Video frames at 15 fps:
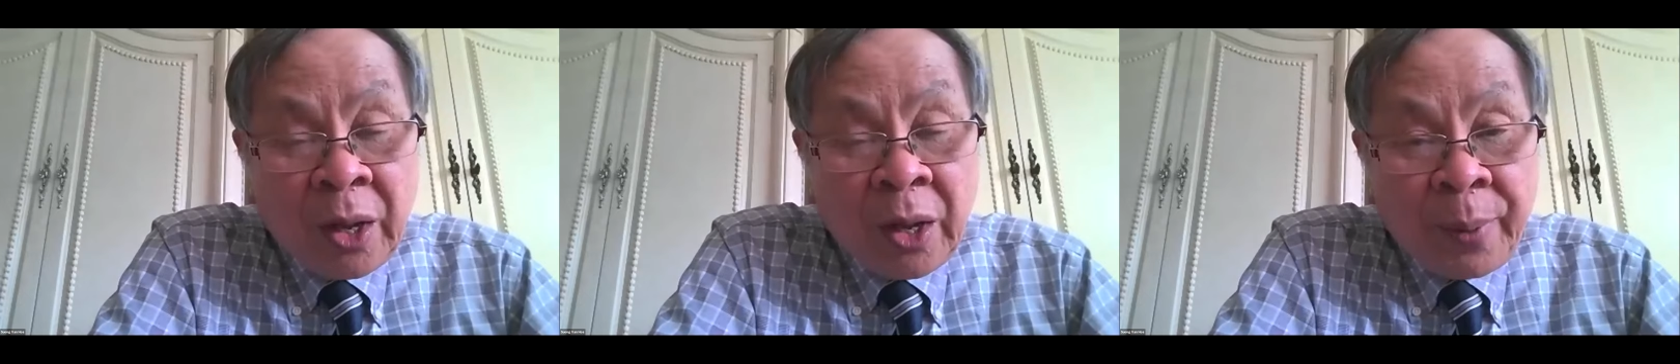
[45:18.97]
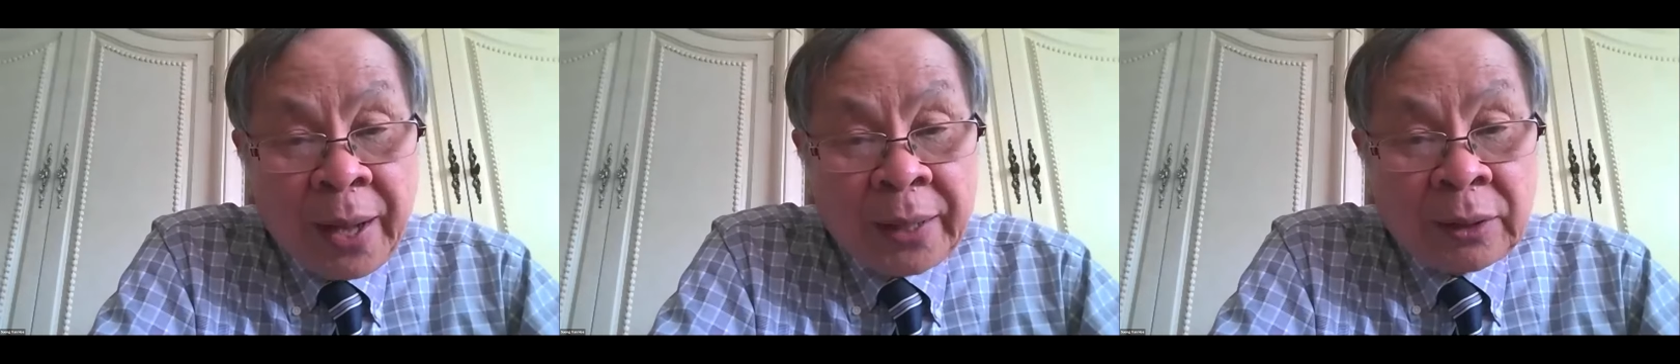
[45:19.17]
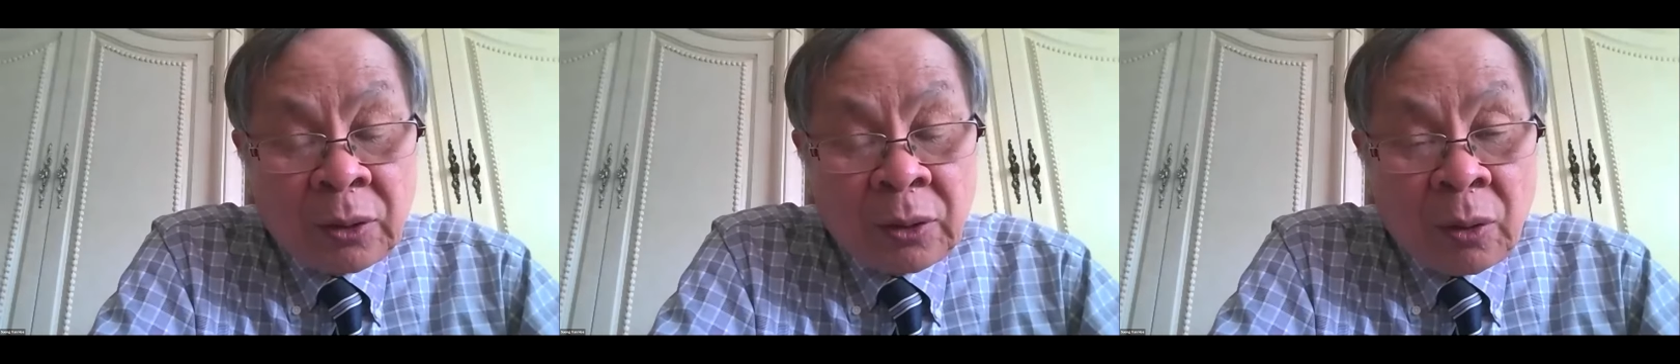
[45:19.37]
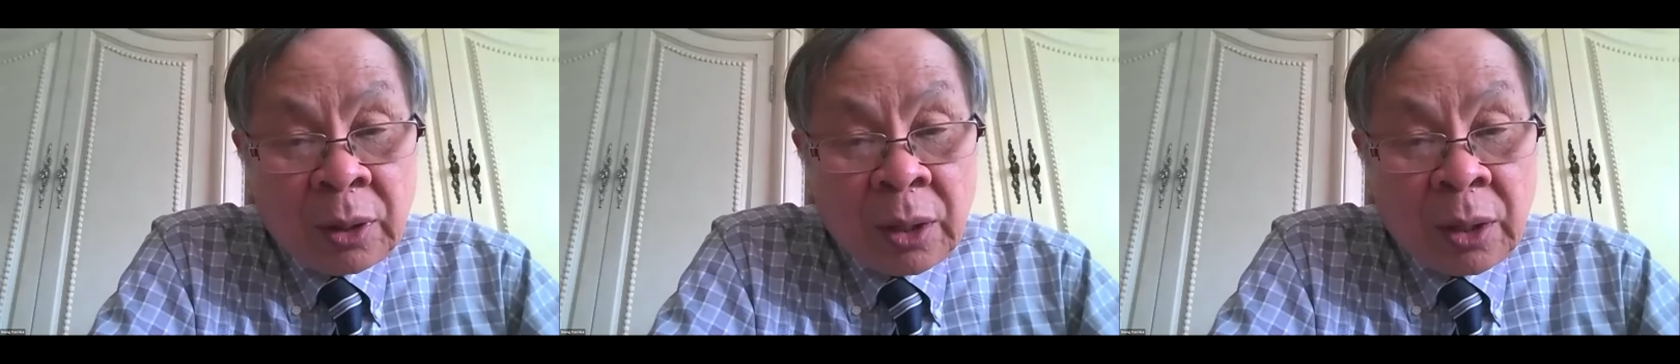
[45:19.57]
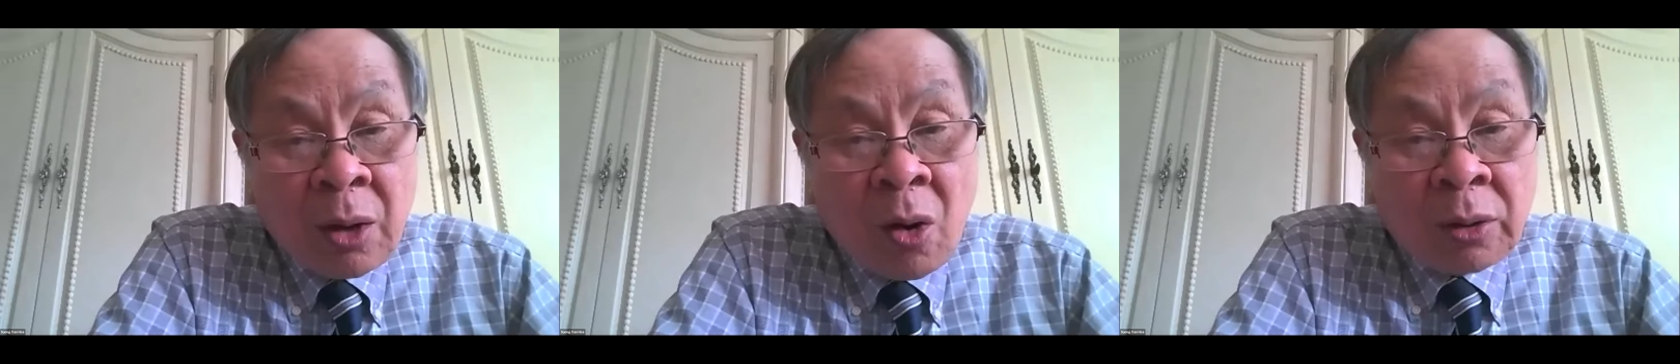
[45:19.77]
have method
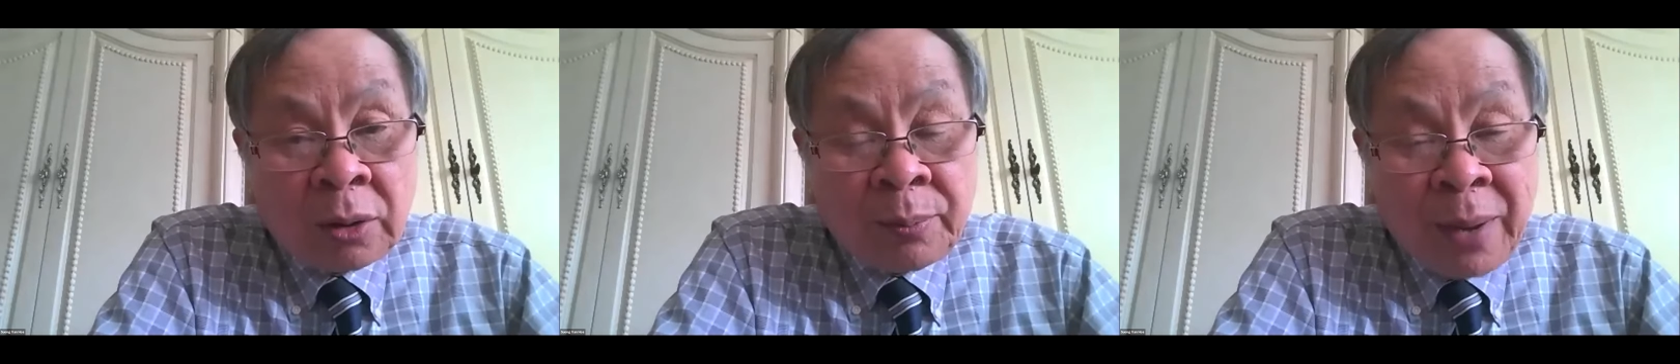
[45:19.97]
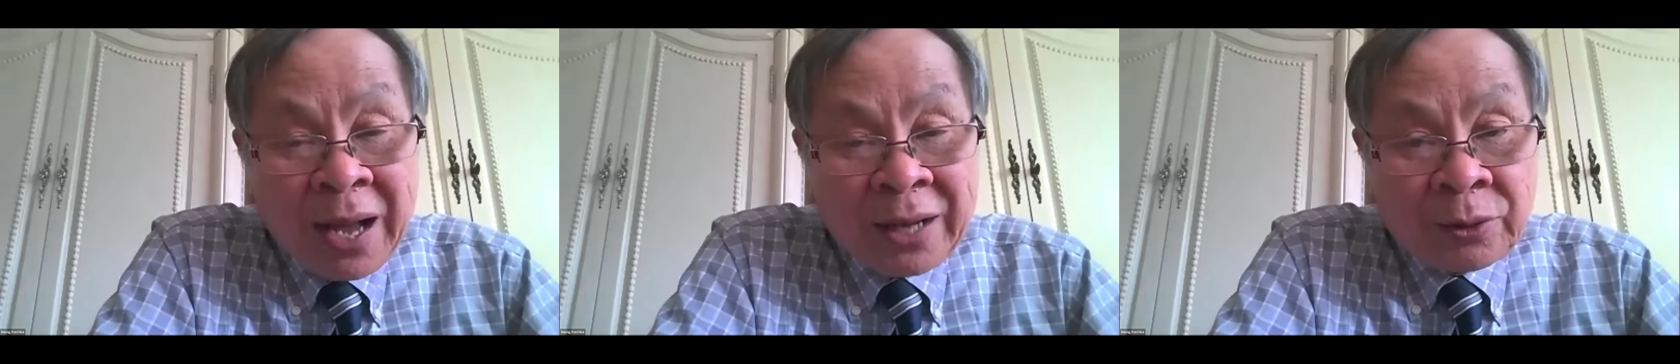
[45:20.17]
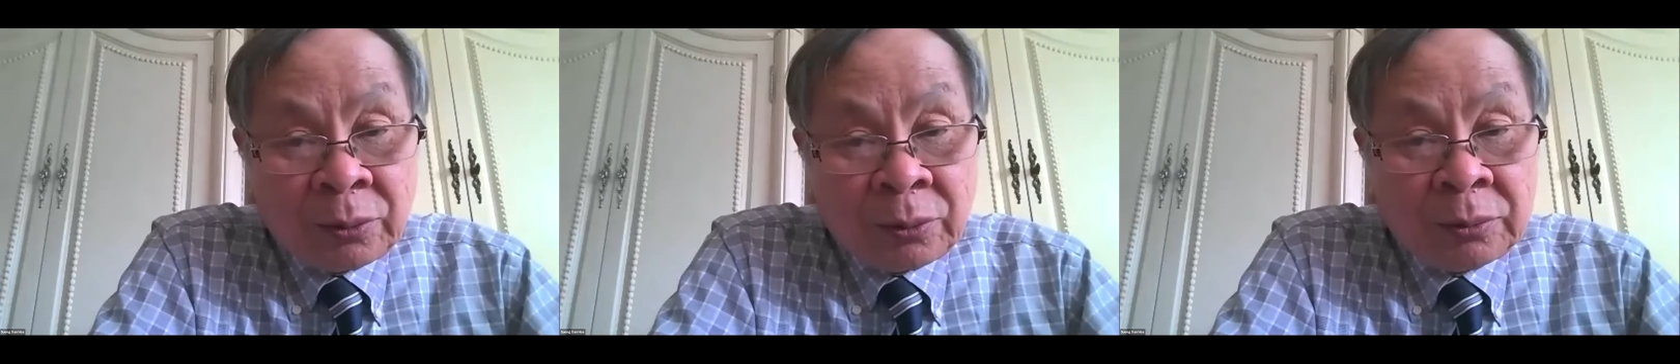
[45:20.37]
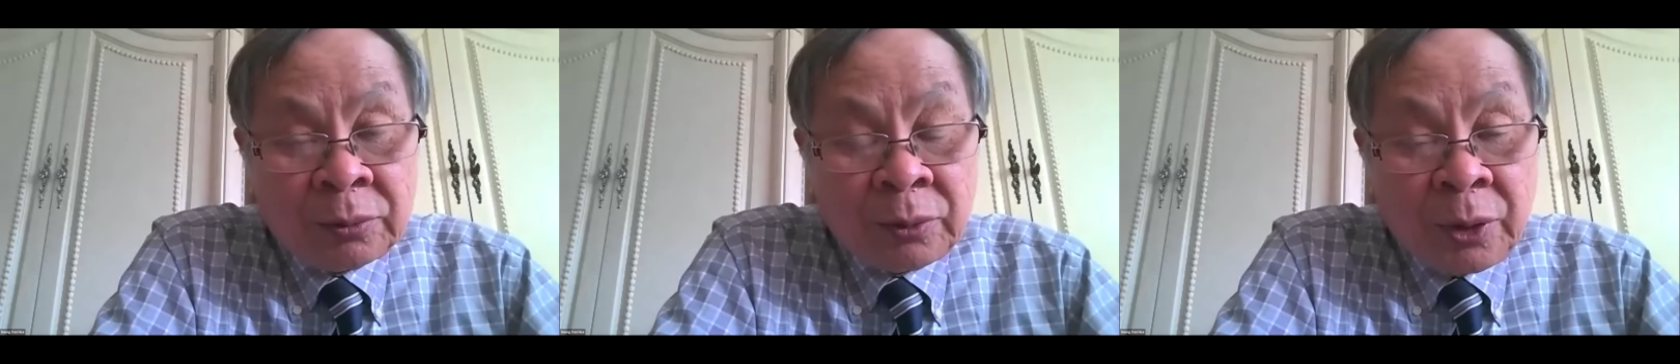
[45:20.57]
on a hot mantle.